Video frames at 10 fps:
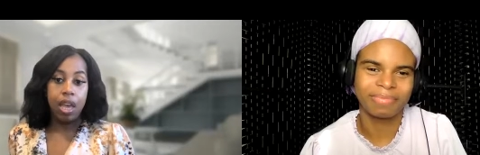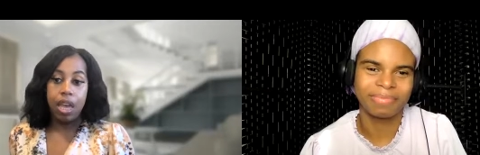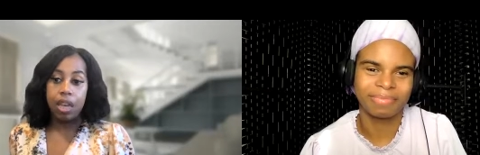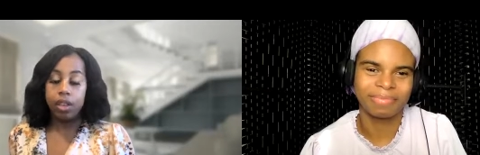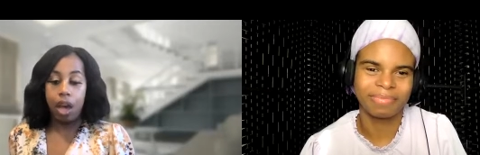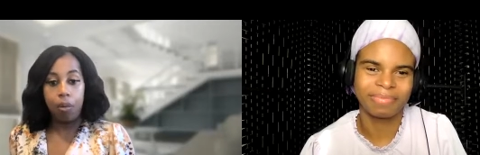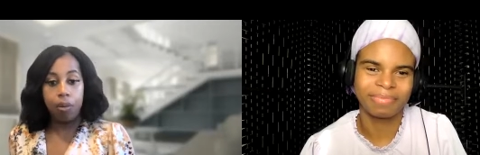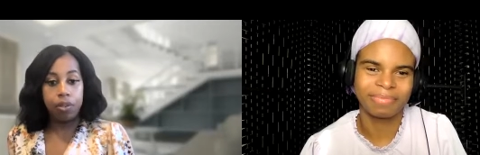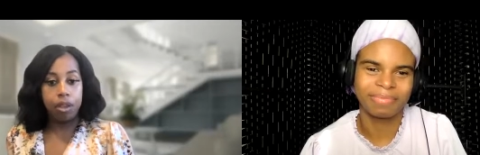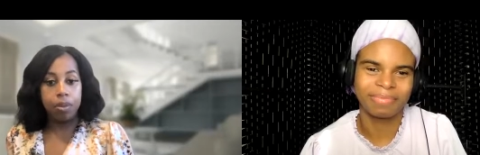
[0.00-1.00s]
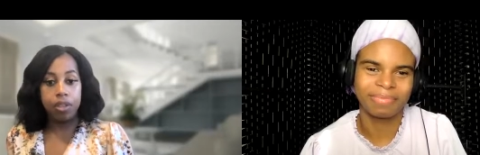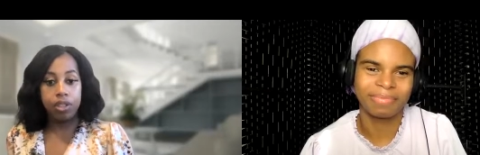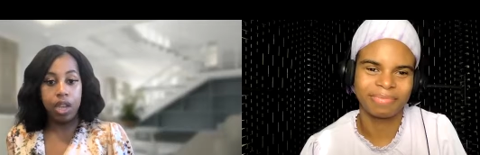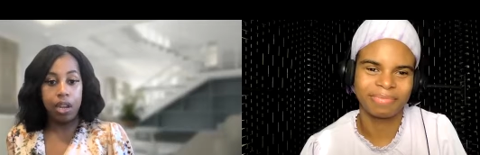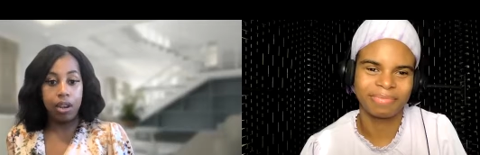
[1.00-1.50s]
Speaker 1: and talk with them and,
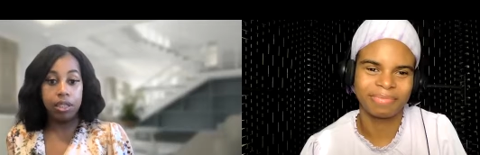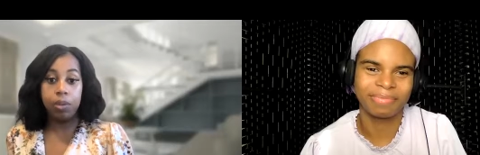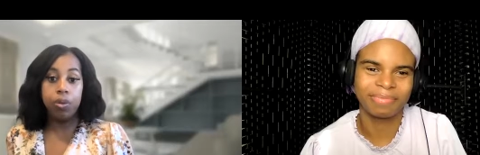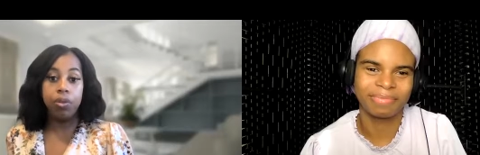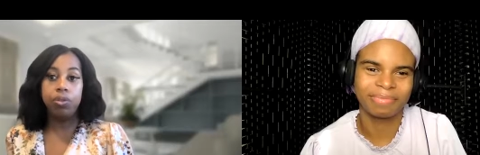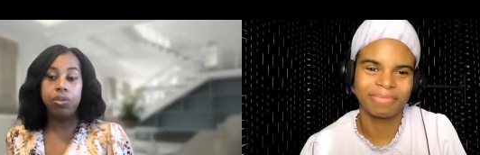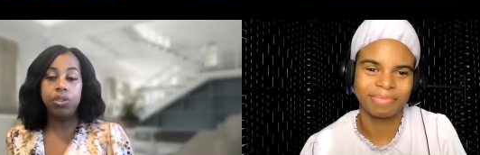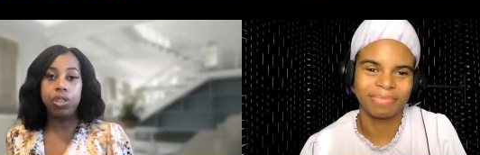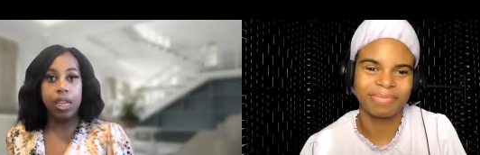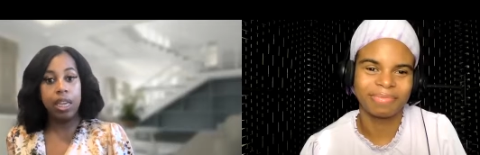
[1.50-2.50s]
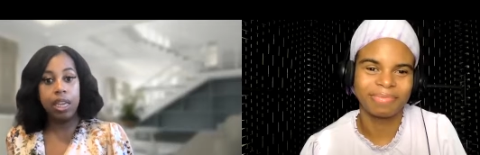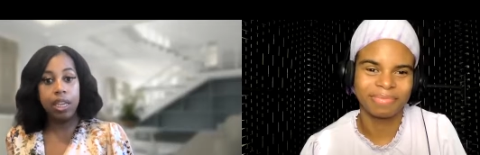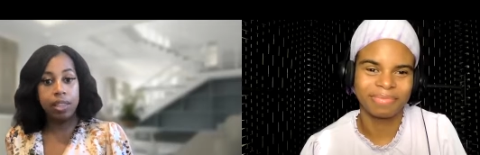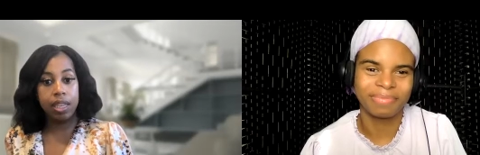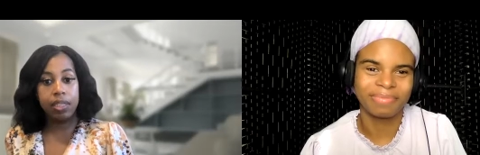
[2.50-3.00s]
and someone who's studying
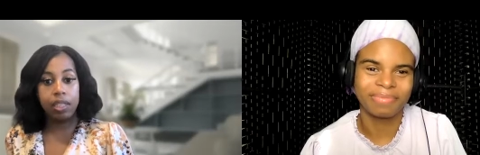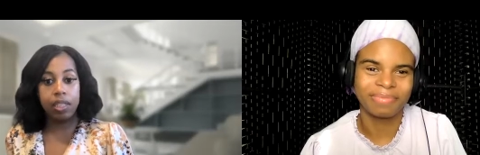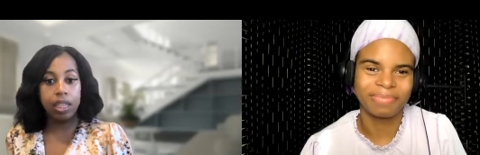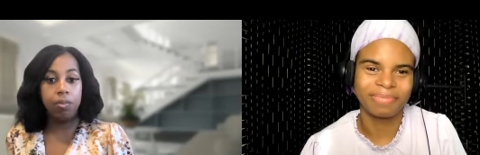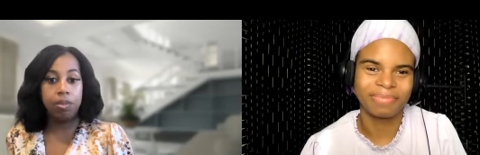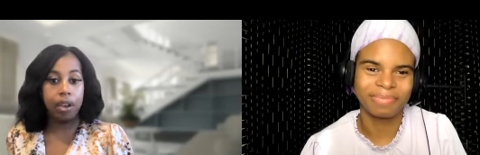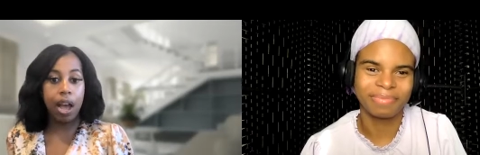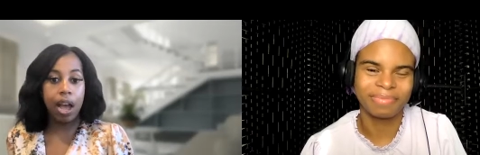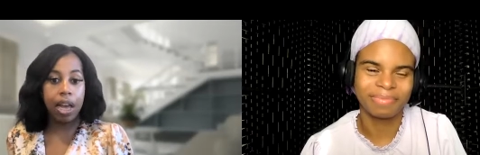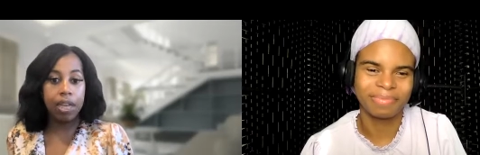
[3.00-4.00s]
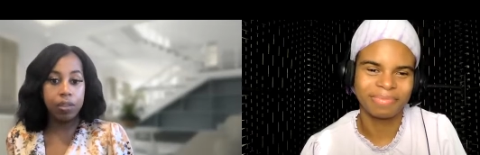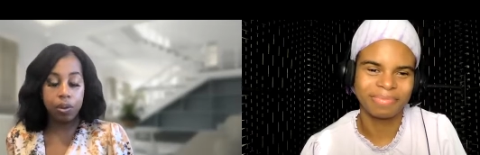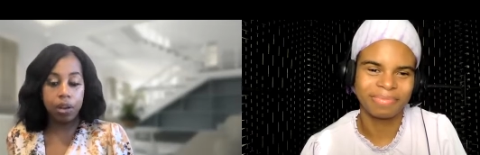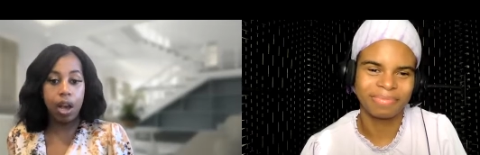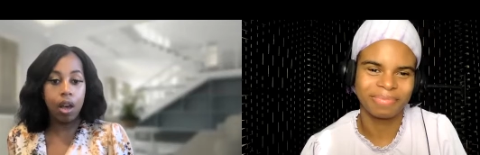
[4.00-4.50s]
this and keeping their eyes
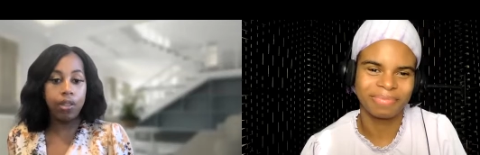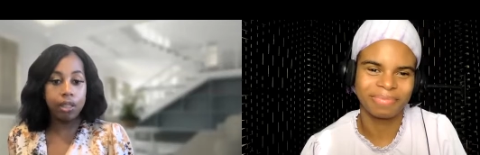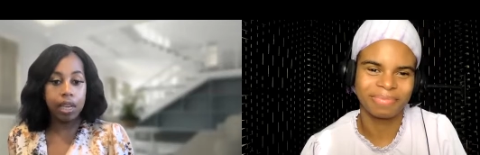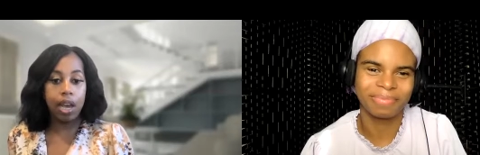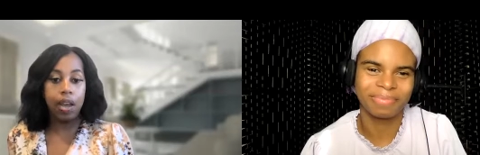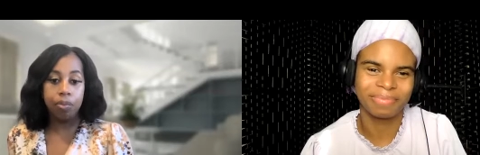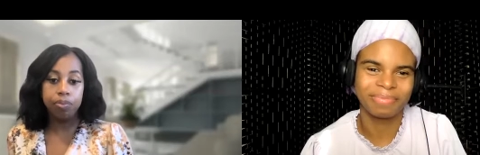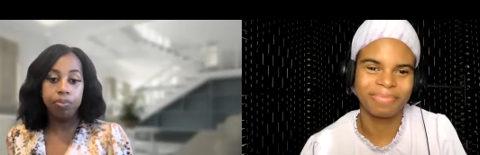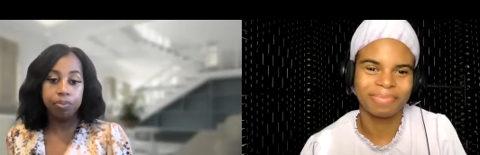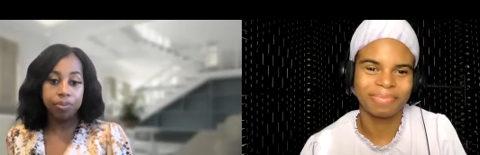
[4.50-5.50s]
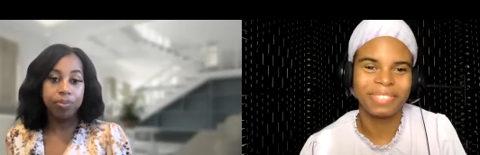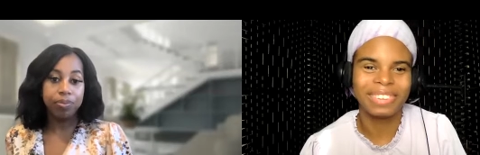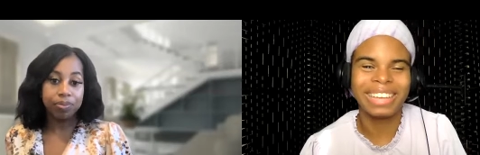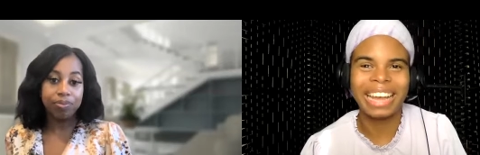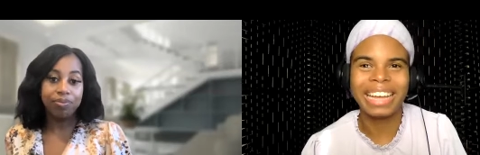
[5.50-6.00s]
on it all the time
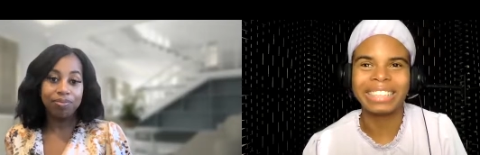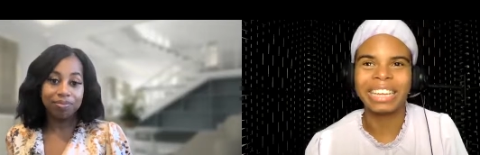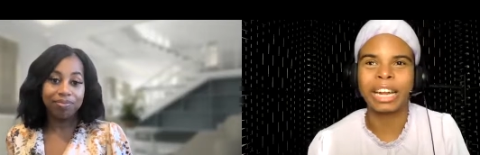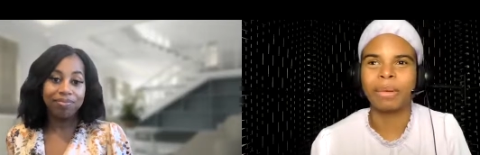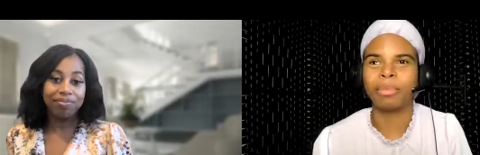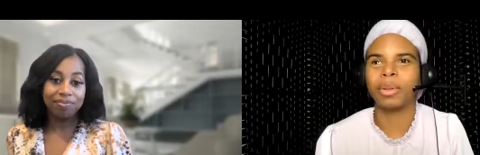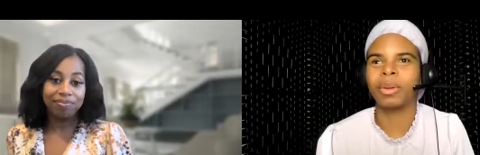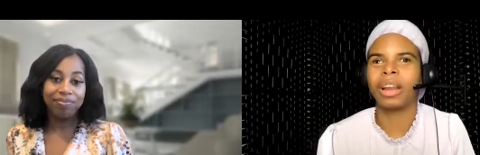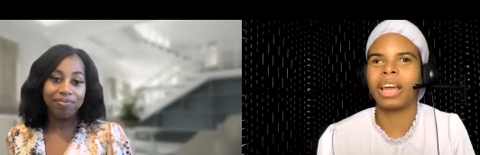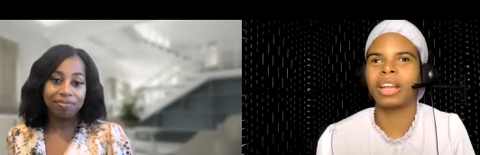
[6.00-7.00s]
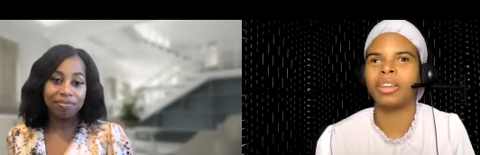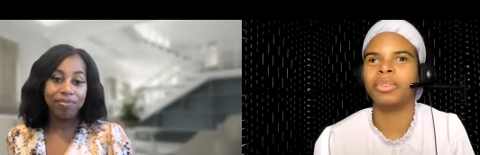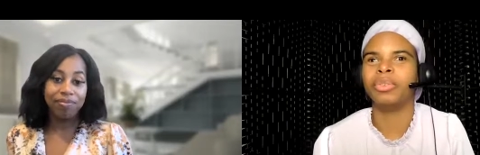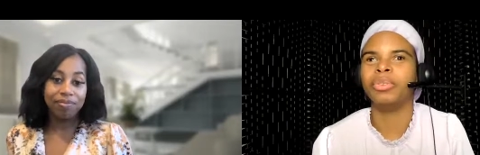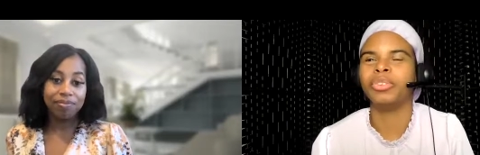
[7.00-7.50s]
Speaker 2: Yes, and I'm so glad
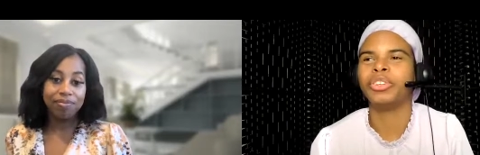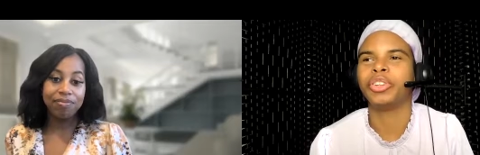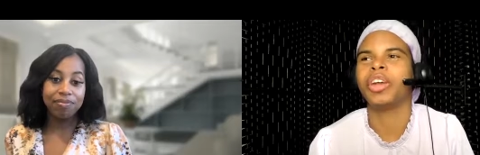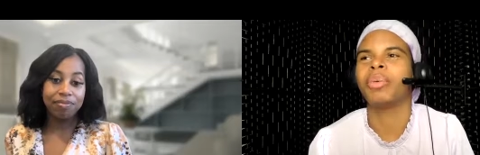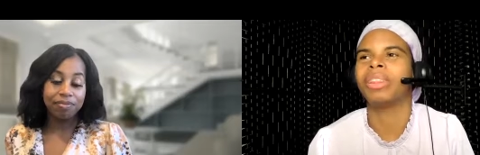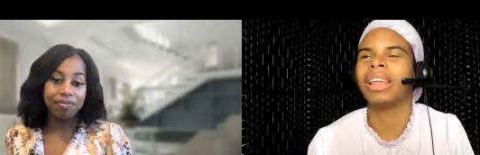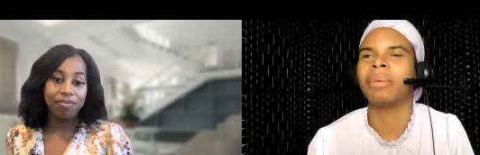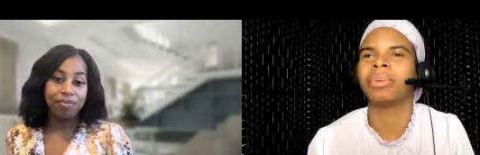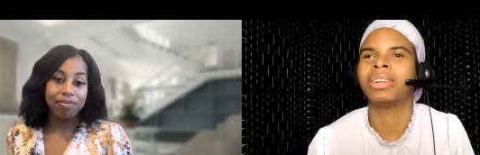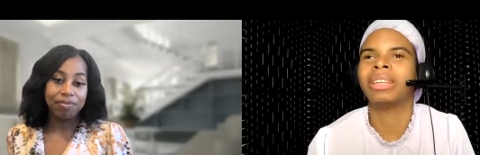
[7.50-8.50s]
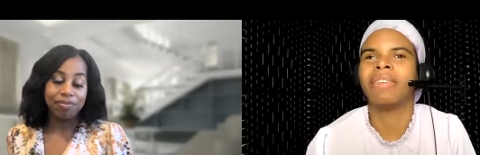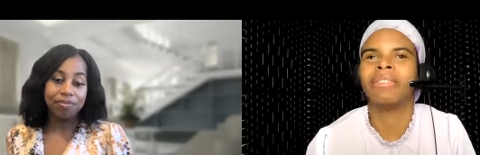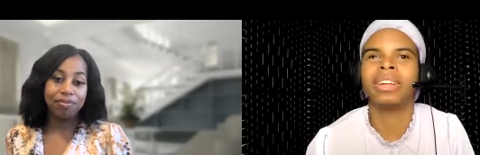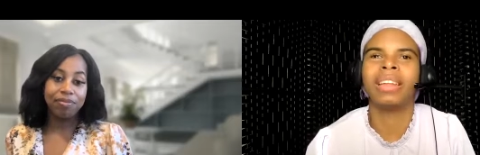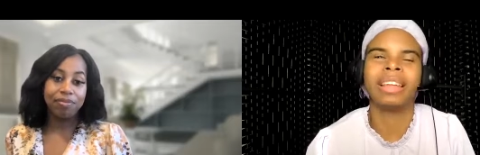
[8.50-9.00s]
you, you start with that because I
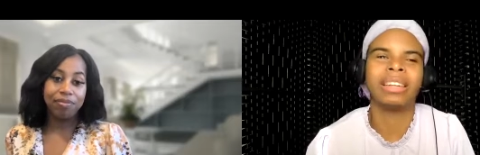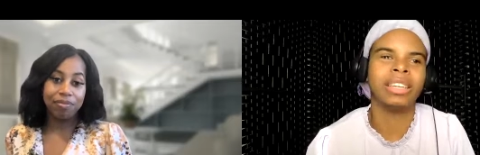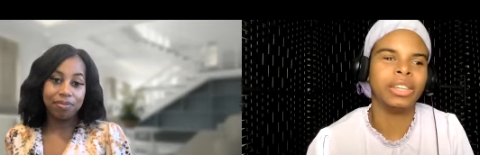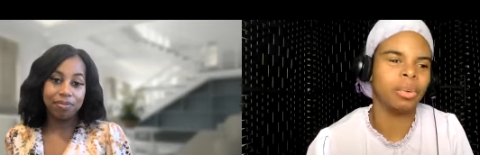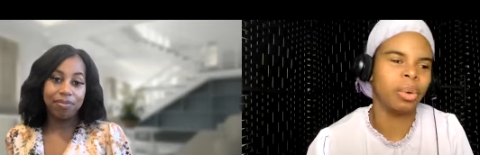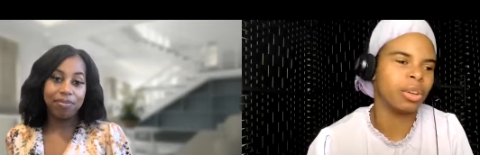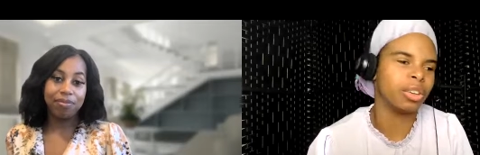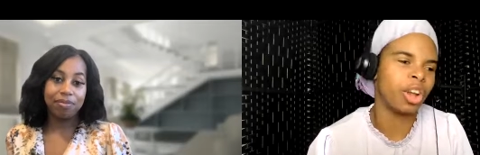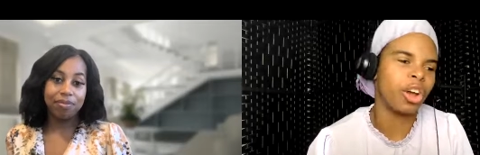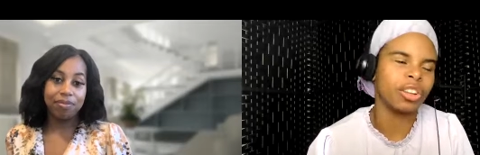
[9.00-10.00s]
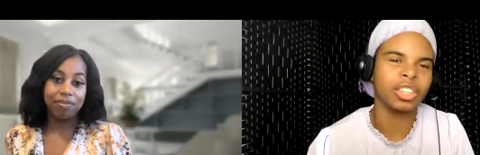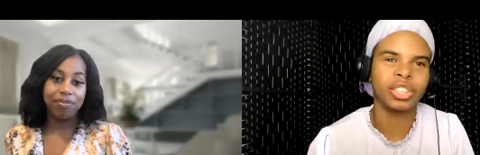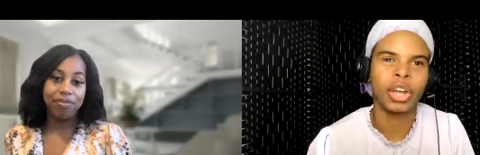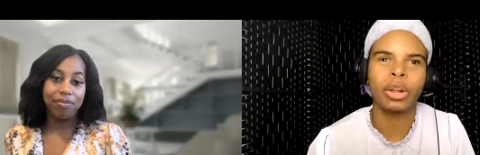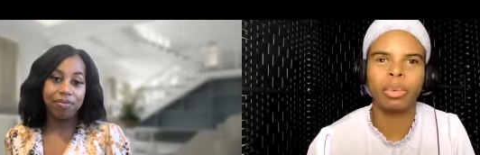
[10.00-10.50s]
feel like that's literally where it starts. It
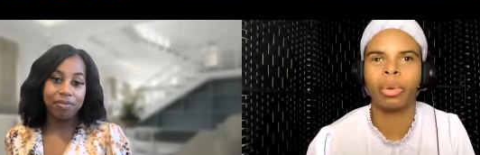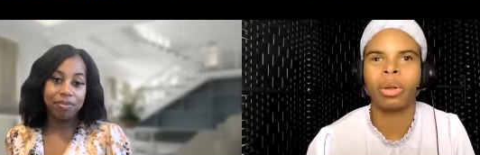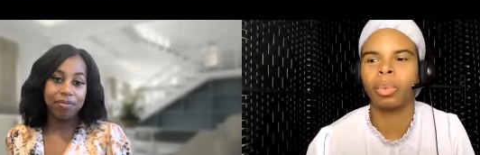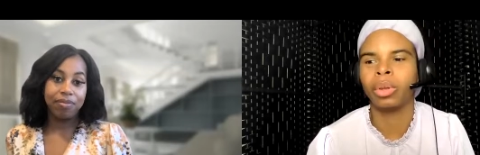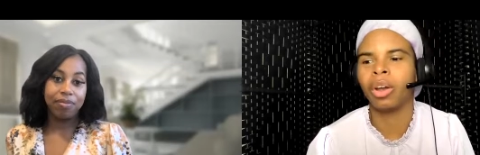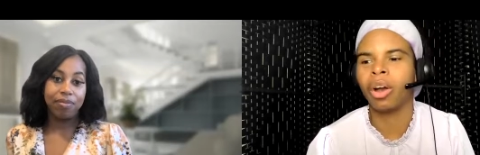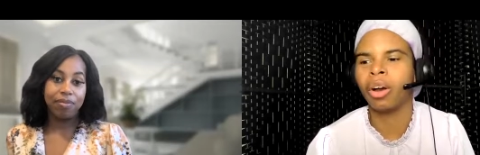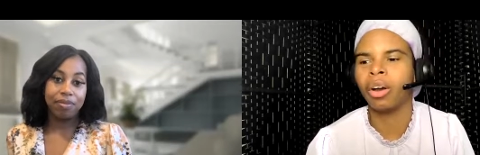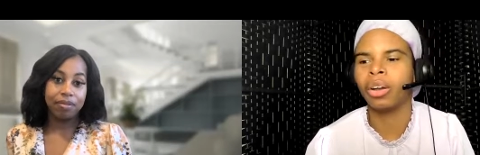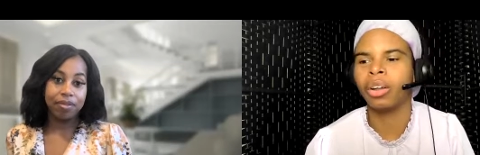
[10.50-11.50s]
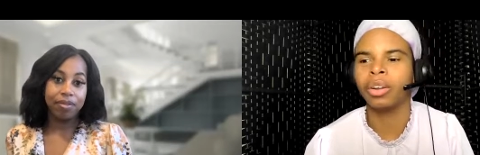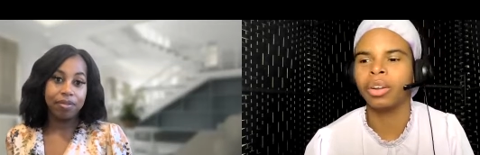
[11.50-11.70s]
starts when we are